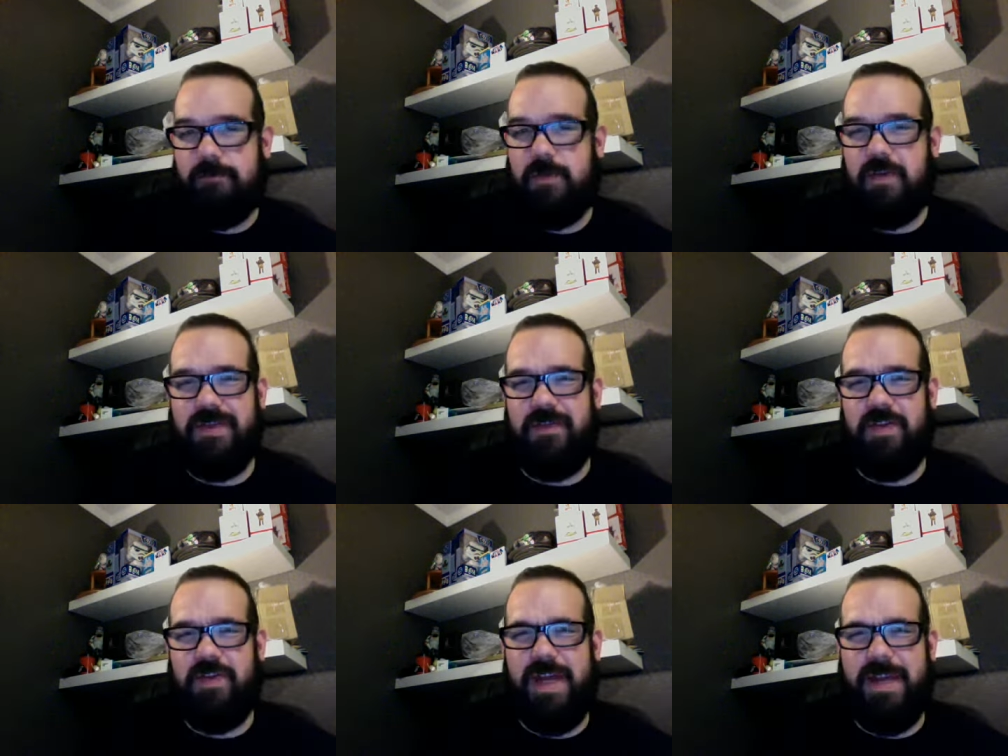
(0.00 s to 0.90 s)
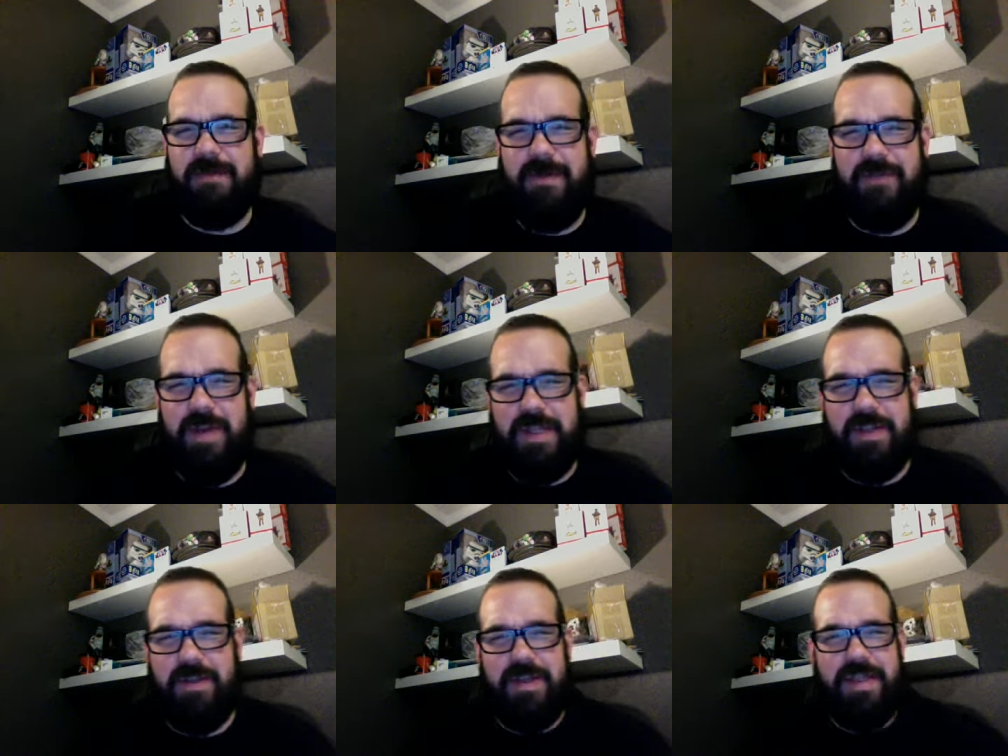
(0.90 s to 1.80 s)
37, 38. I forgot to
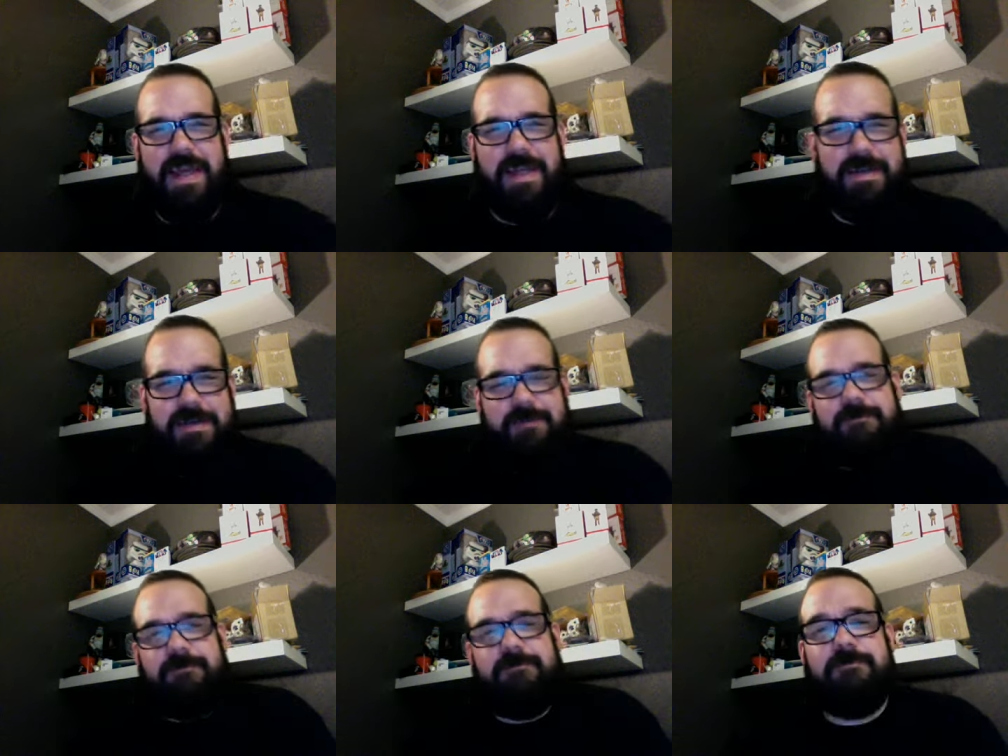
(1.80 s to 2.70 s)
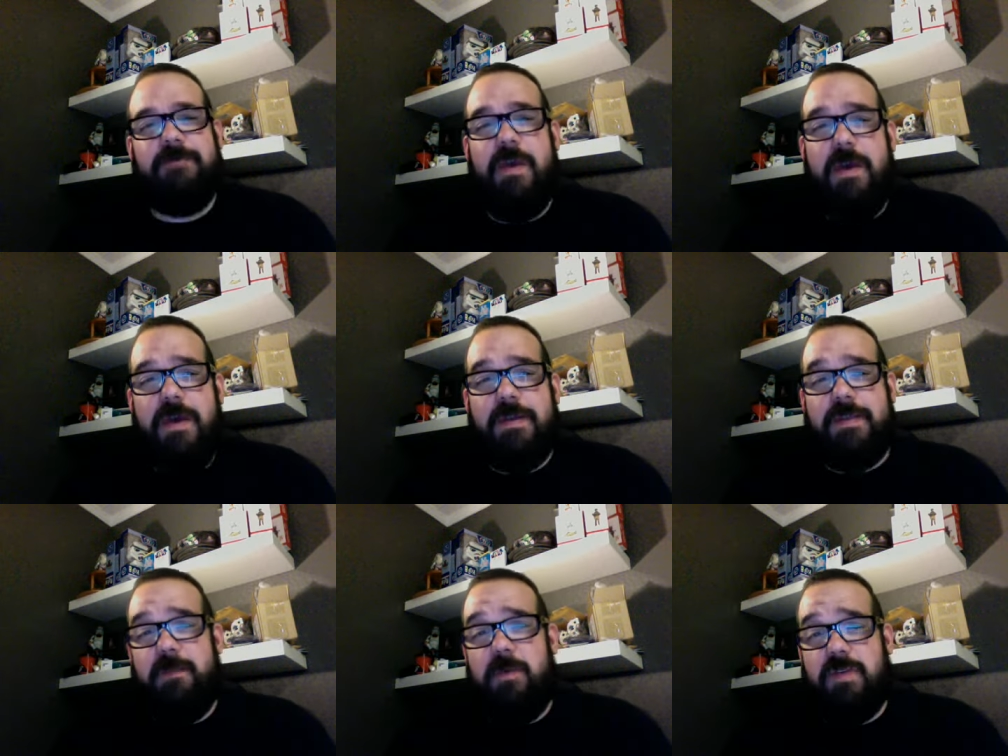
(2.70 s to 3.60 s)
look at that um, since
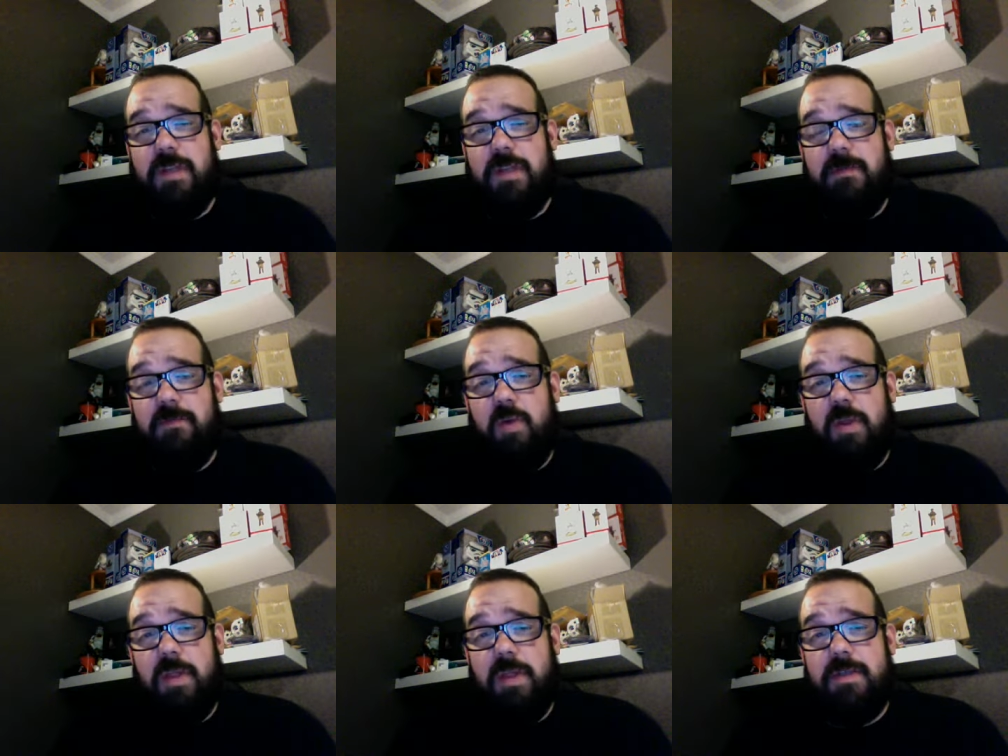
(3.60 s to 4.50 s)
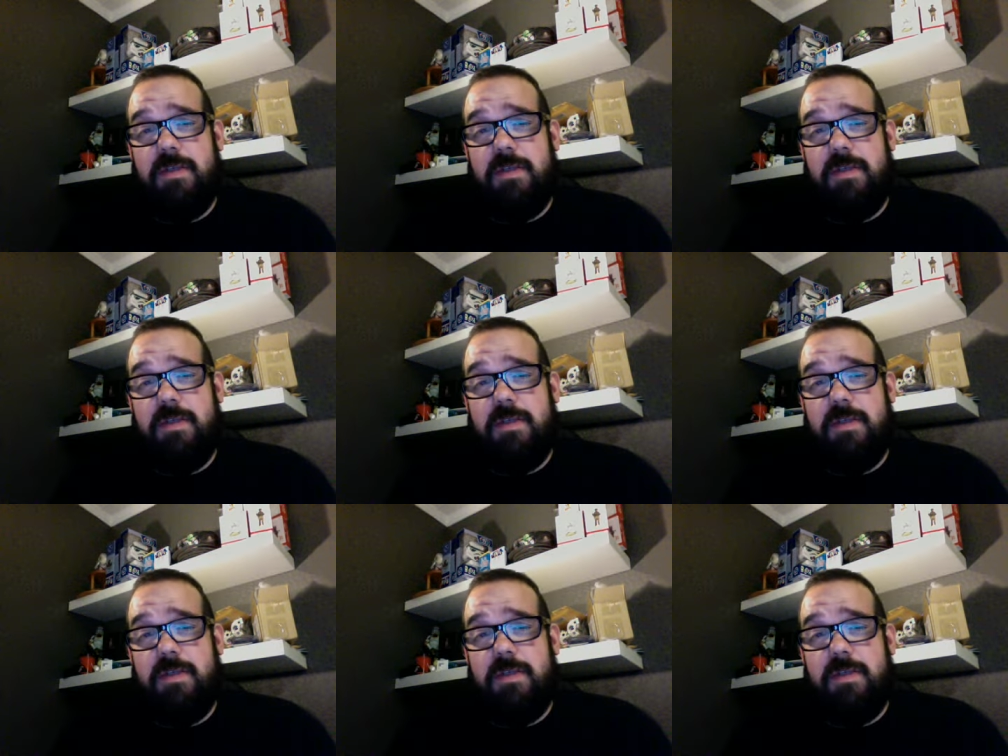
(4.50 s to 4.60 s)
I posted up in Portland.